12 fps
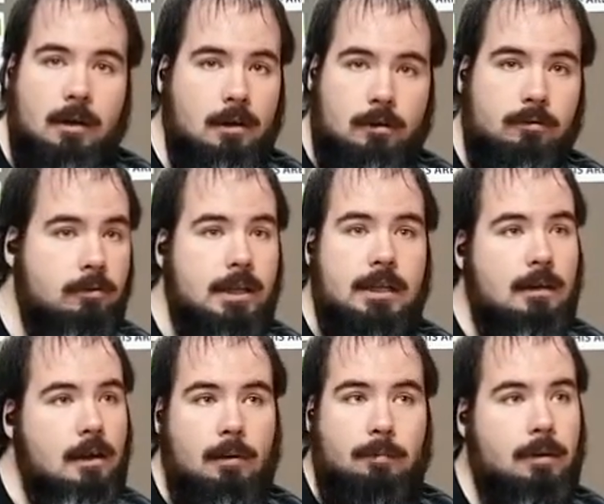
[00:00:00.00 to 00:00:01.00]
cleaning
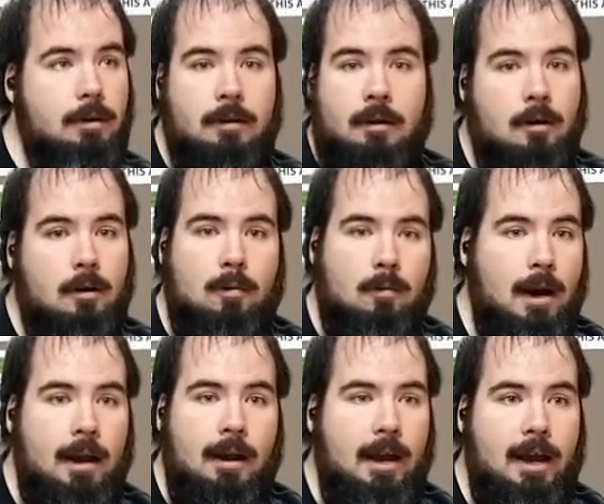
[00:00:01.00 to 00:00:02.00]
up
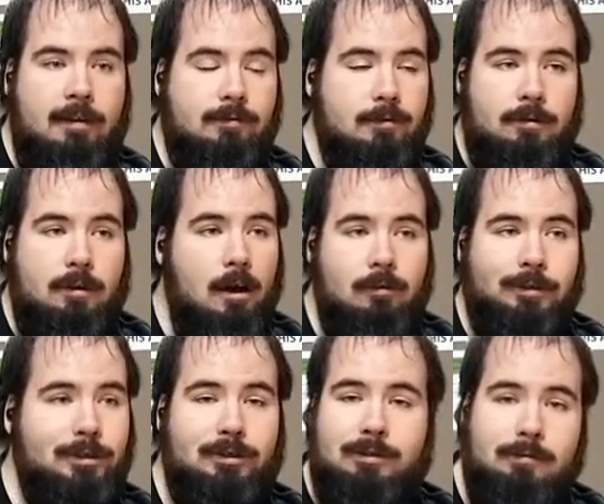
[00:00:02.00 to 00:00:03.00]
after
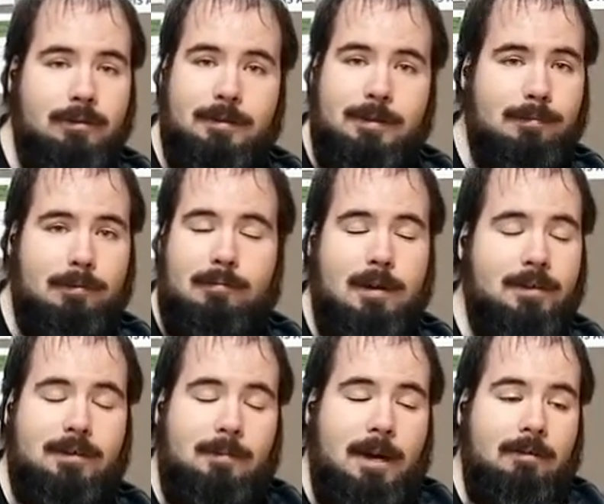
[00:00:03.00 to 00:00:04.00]
college students for the rest
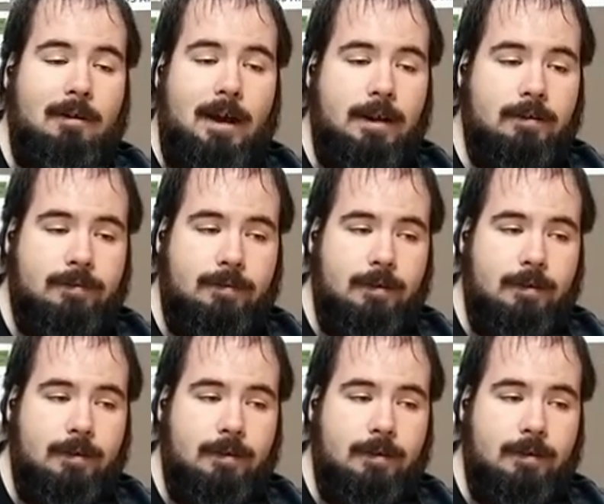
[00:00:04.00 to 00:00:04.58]
of my life.